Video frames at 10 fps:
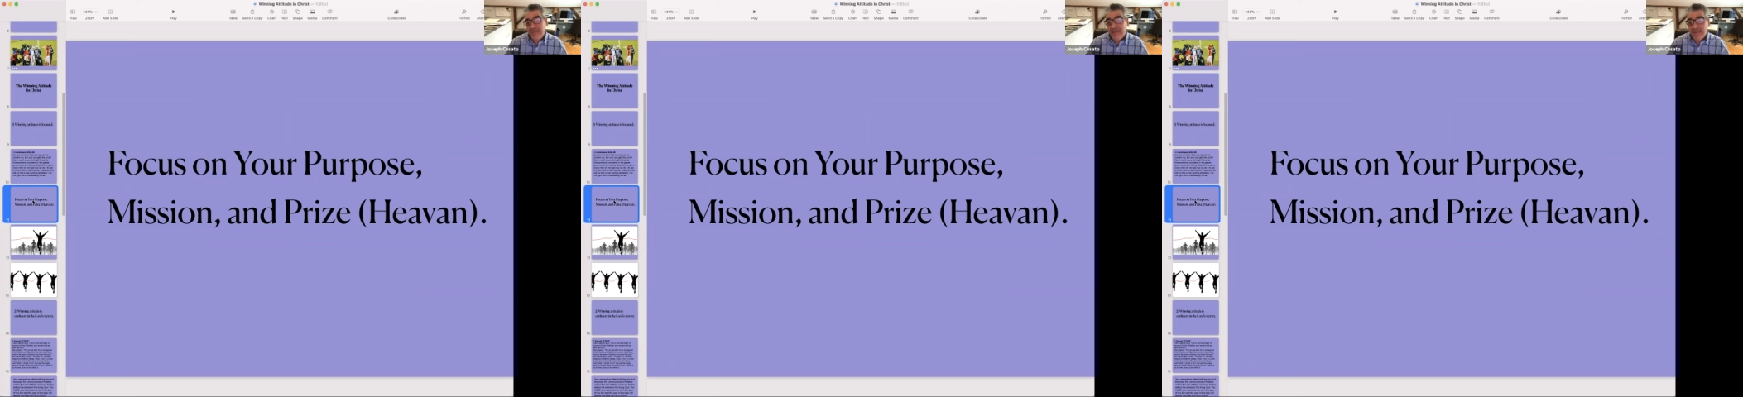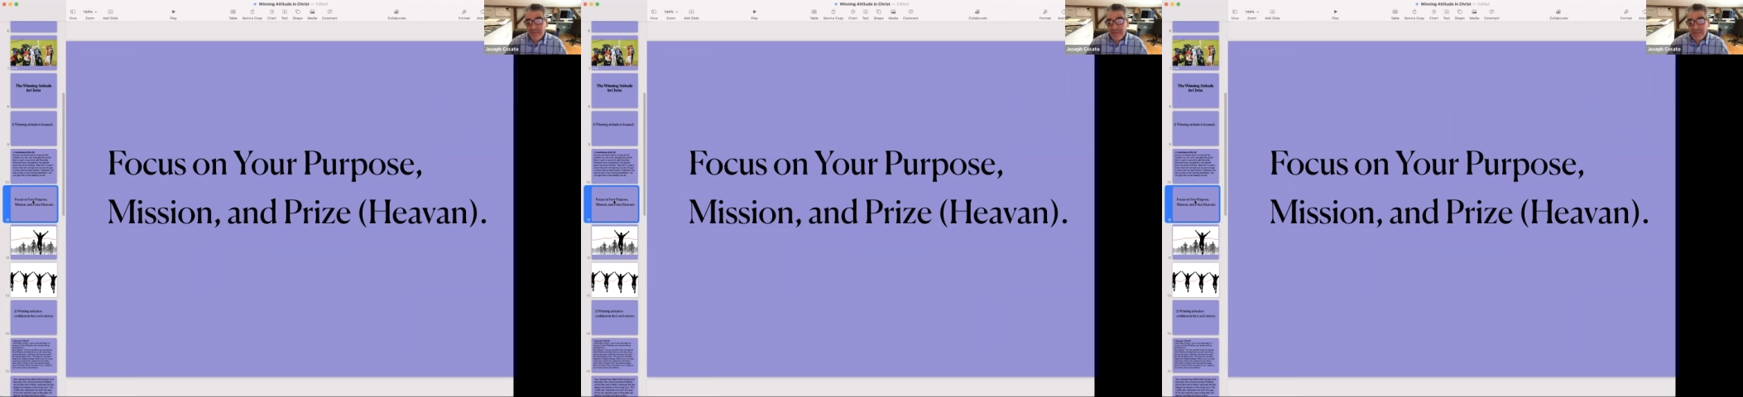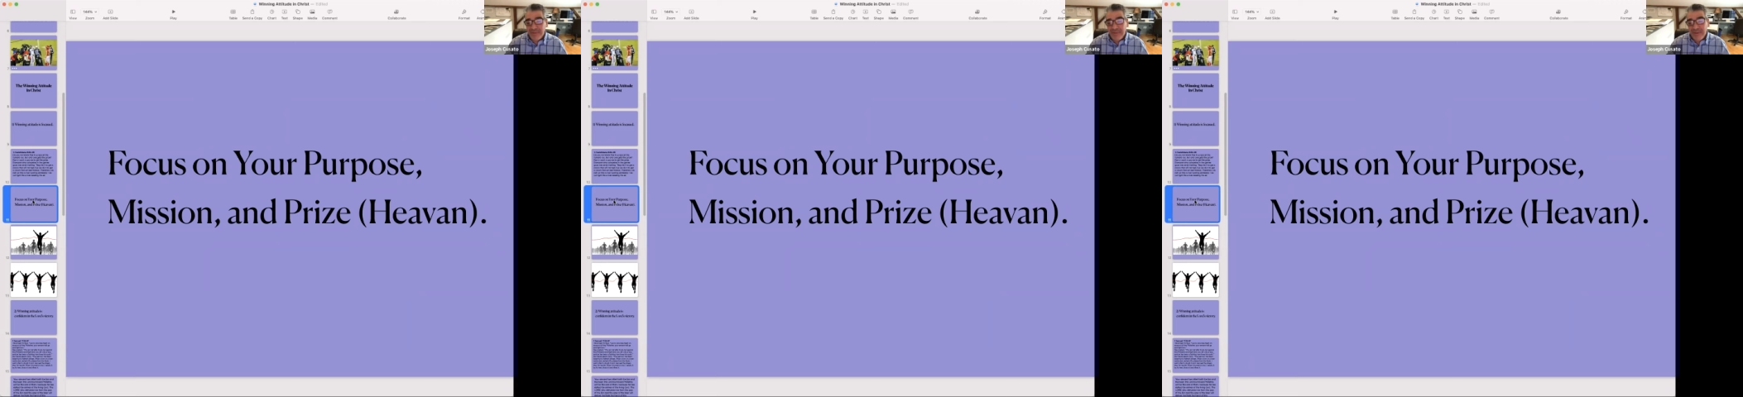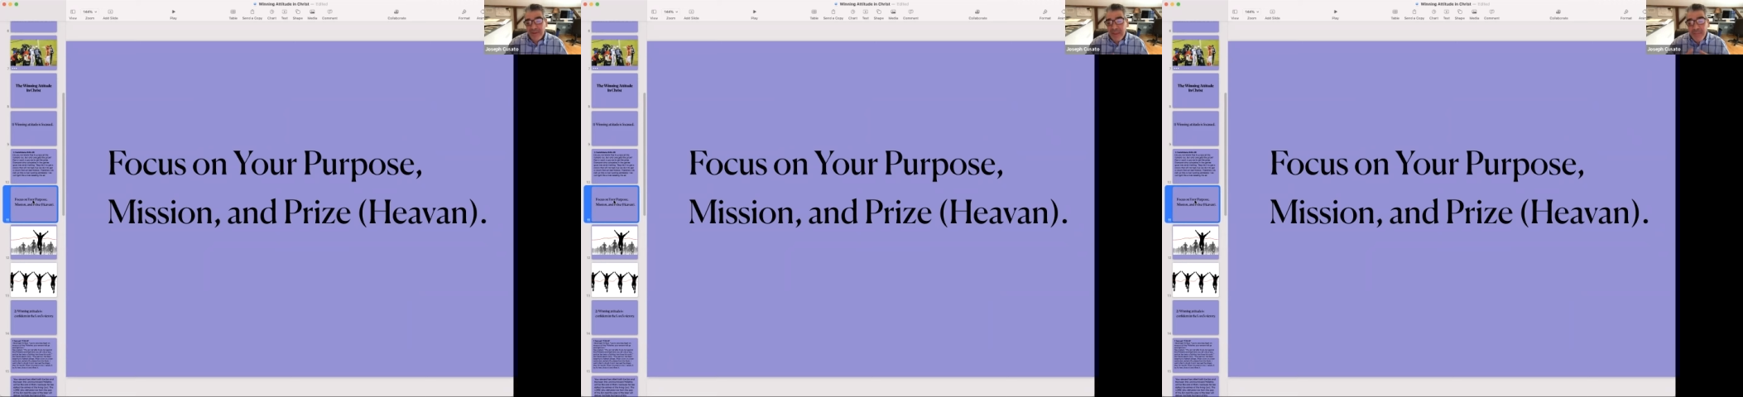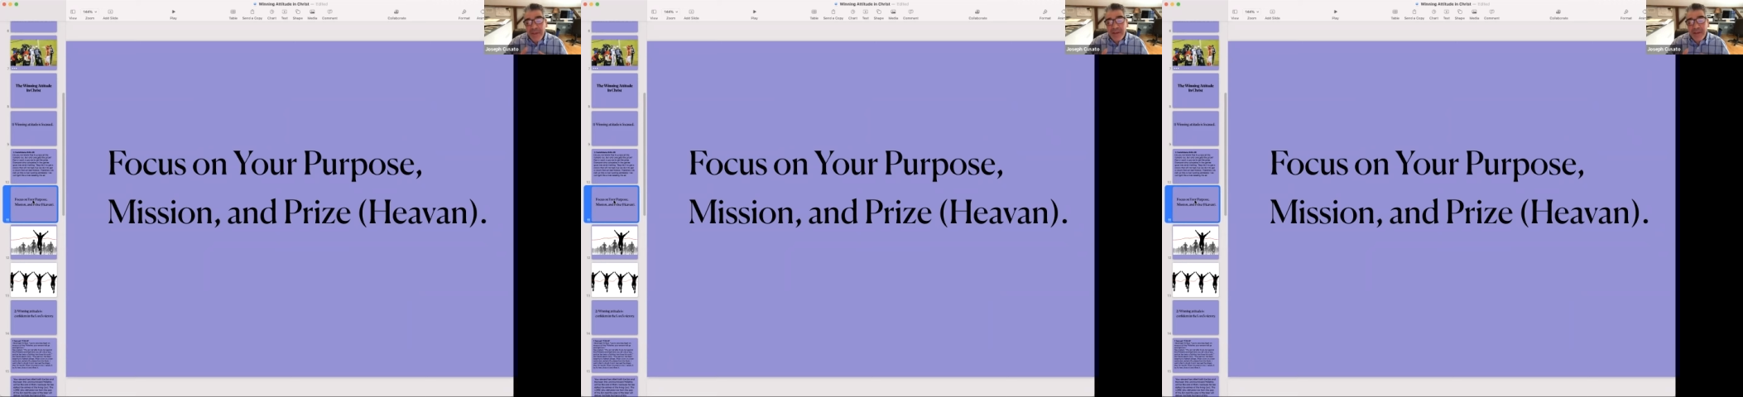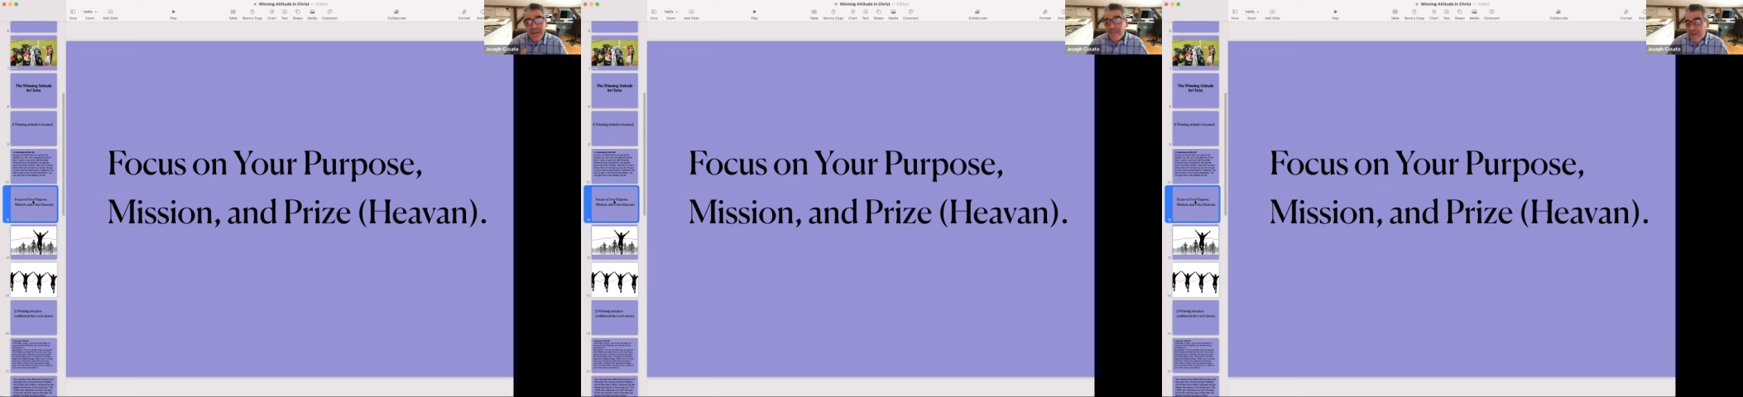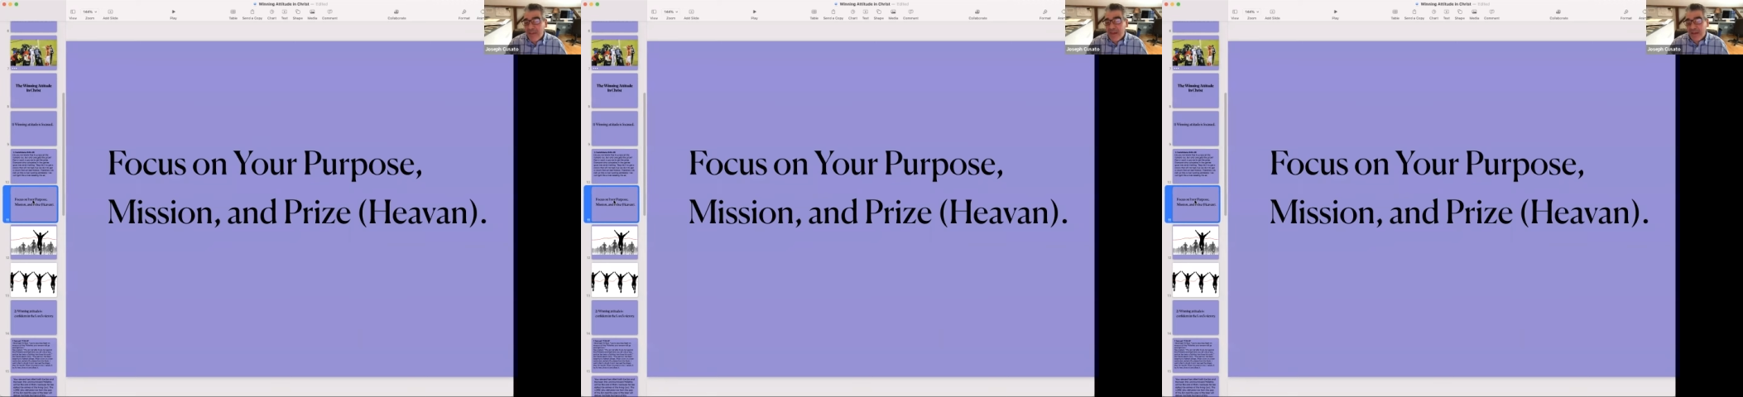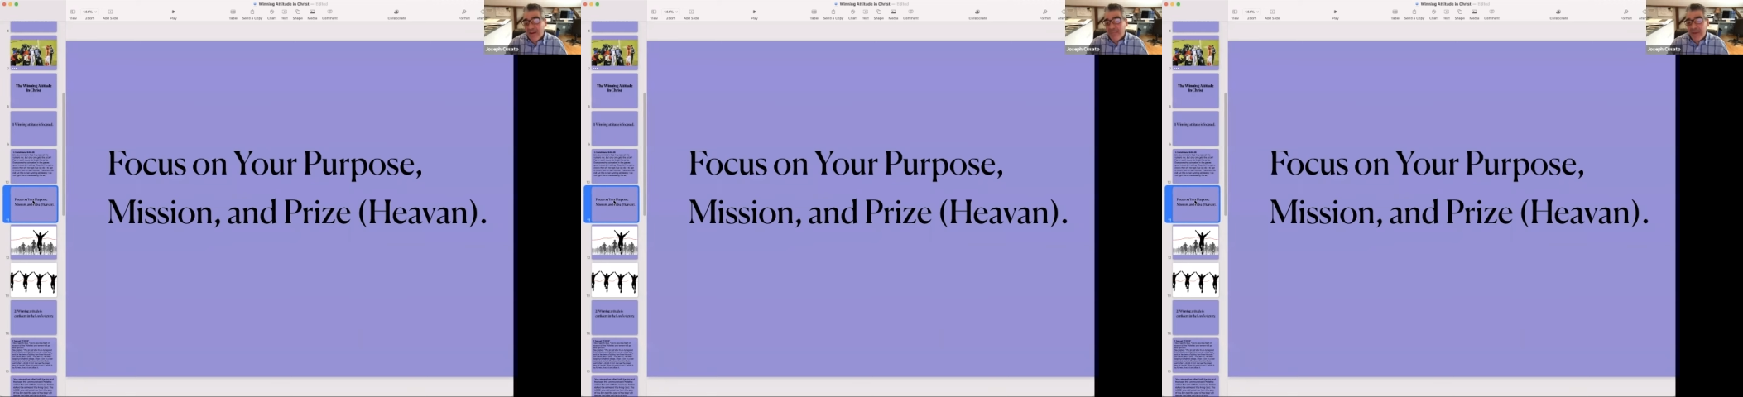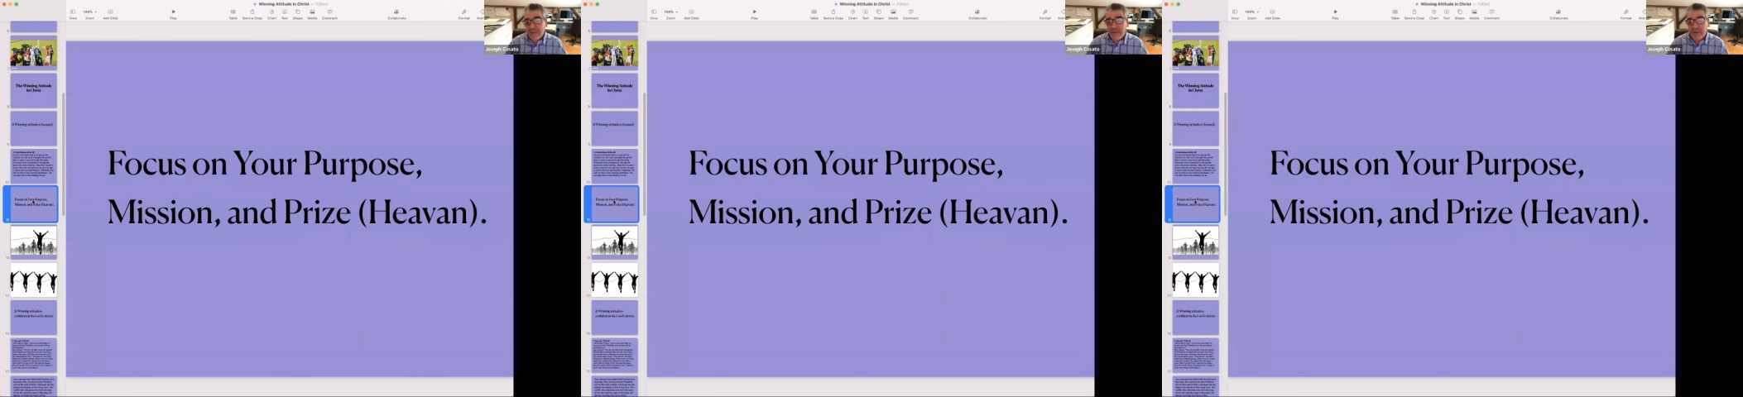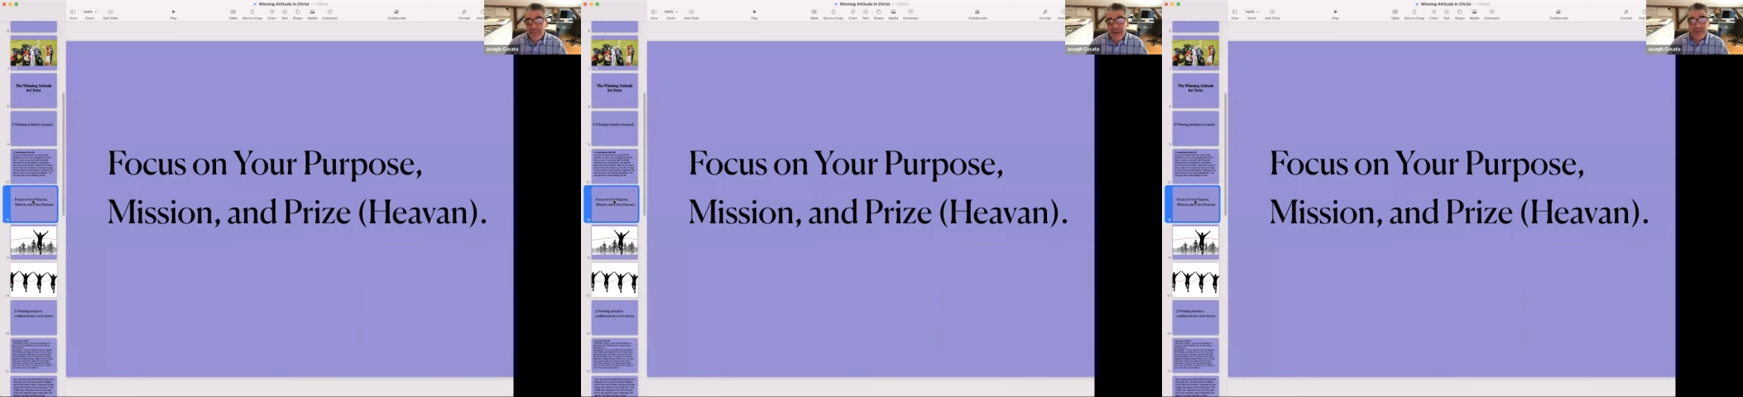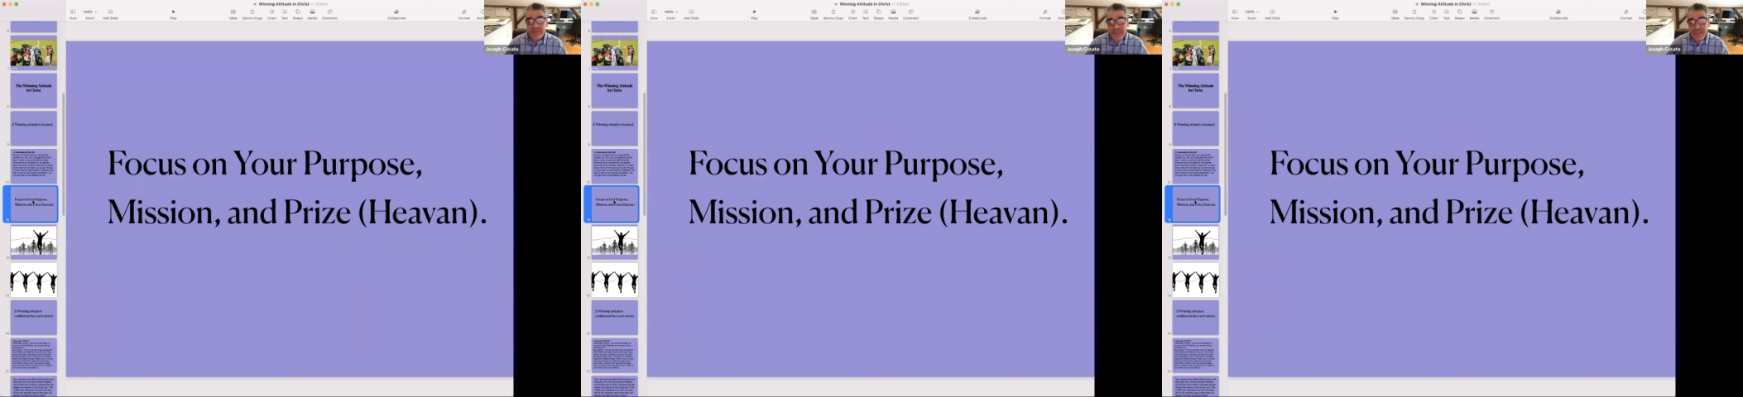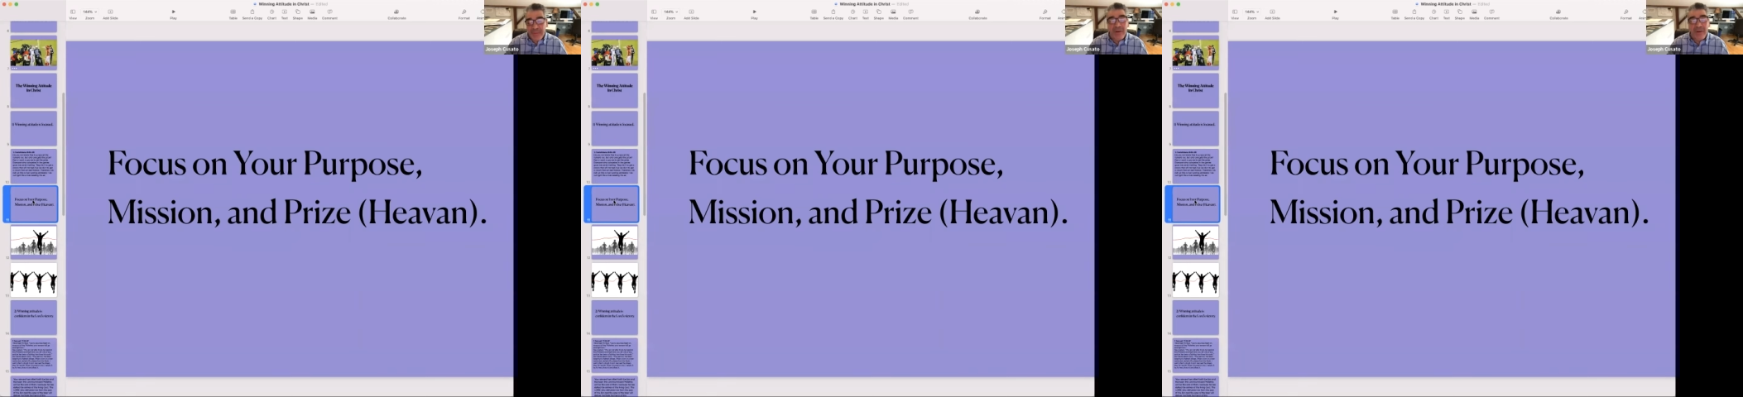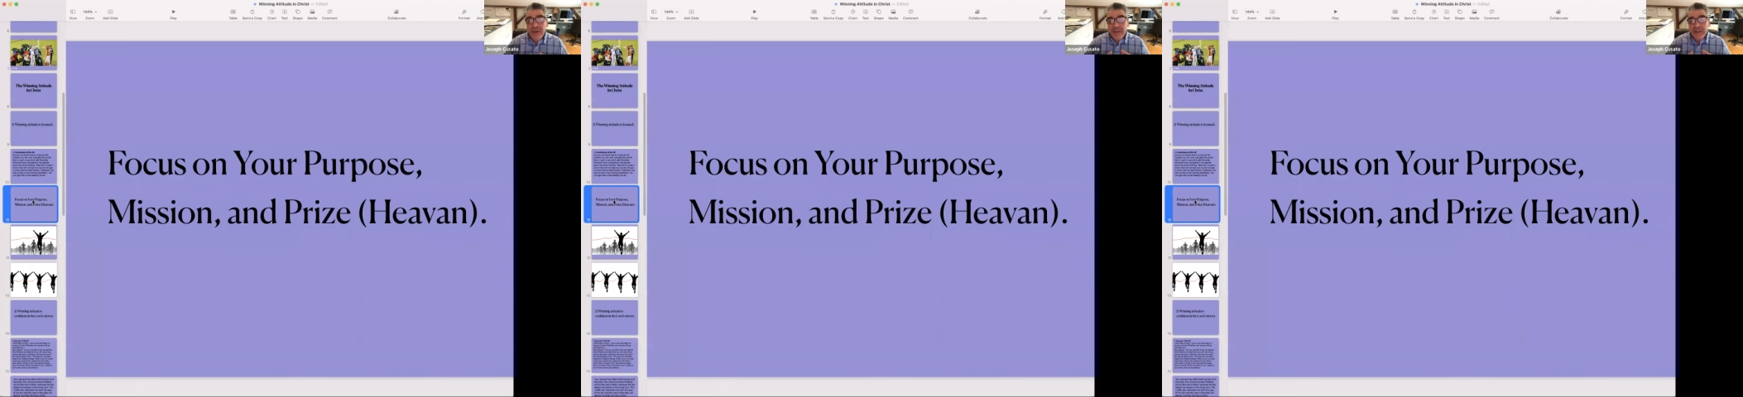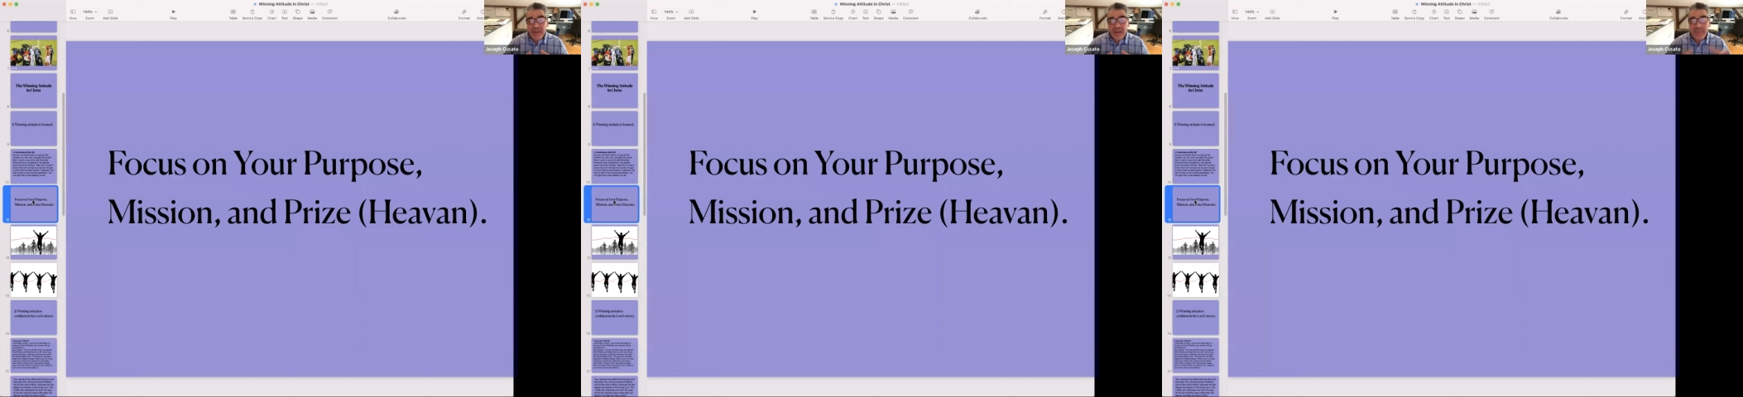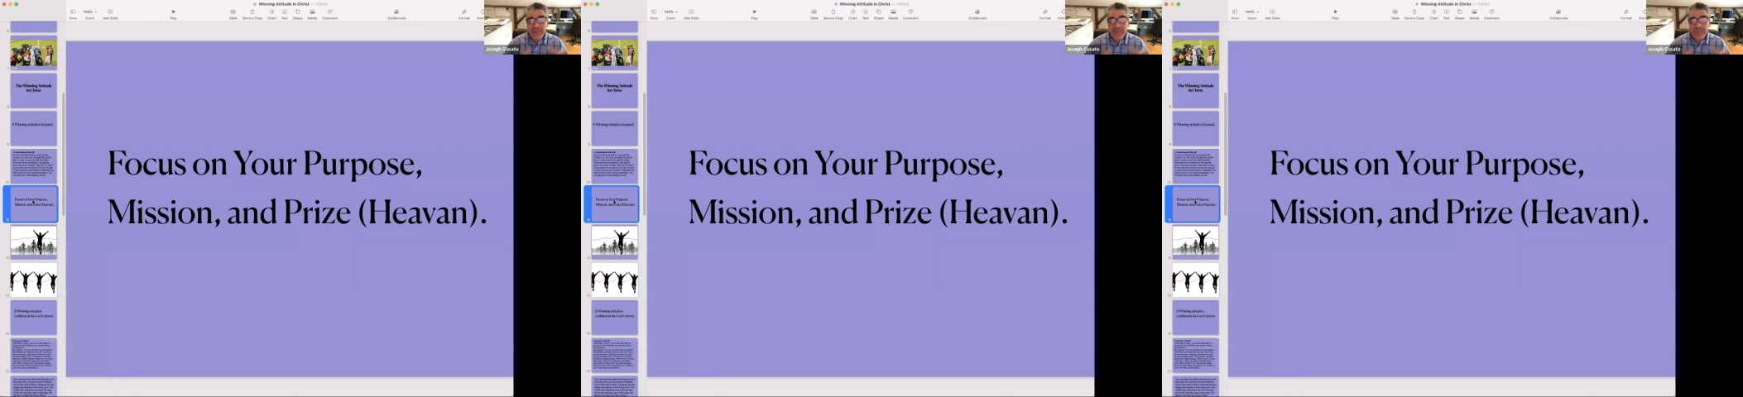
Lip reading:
No face is visible, so there are no lips to read.